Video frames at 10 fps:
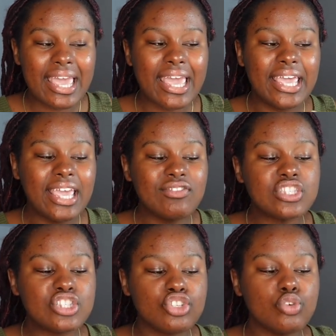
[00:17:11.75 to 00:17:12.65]
it
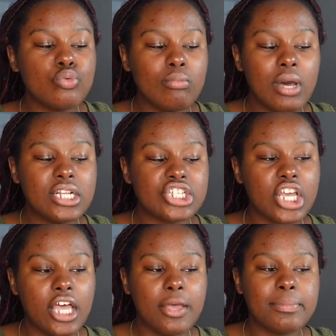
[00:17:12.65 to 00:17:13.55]
gives too much
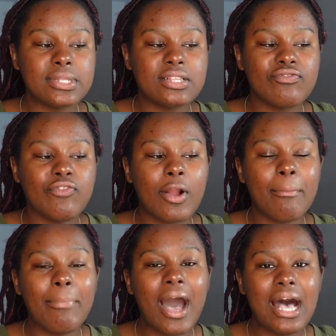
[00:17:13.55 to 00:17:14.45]
up for
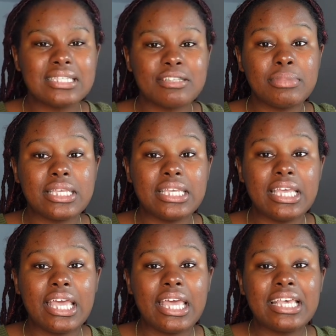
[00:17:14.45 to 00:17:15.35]
possibly